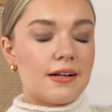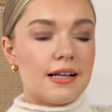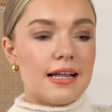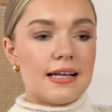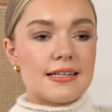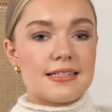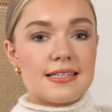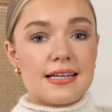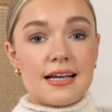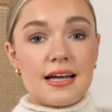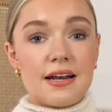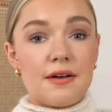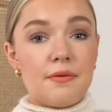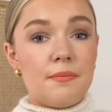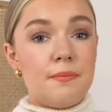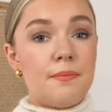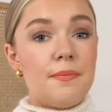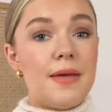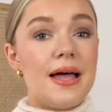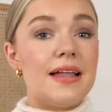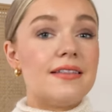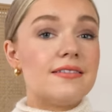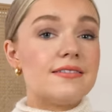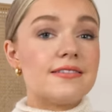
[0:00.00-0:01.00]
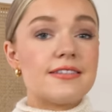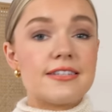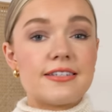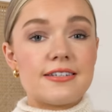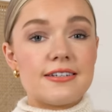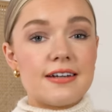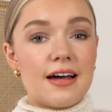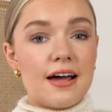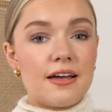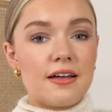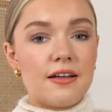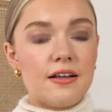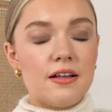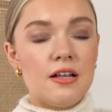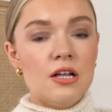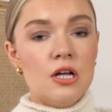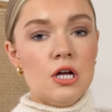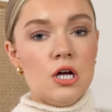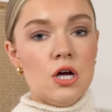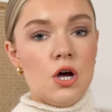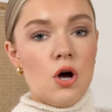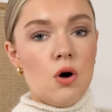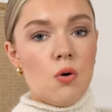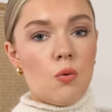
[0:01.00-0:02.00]
A classic kind of men's style
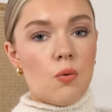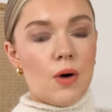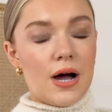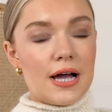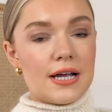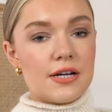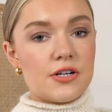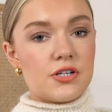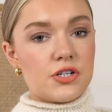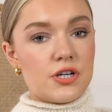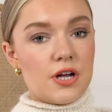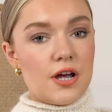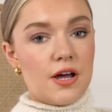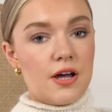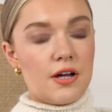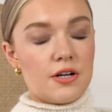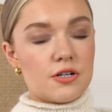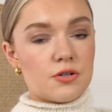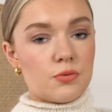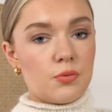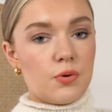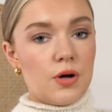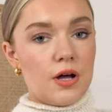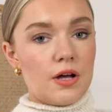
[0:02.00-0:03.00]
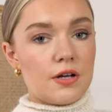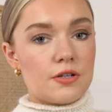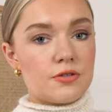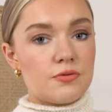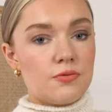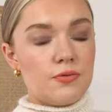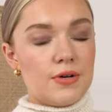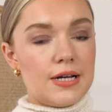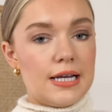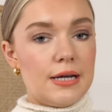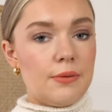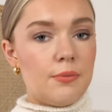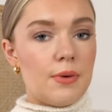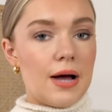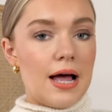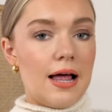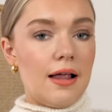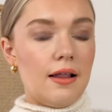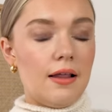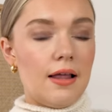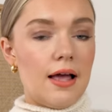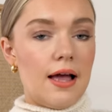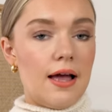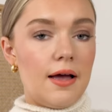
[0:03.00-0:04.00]
white shirt works really well.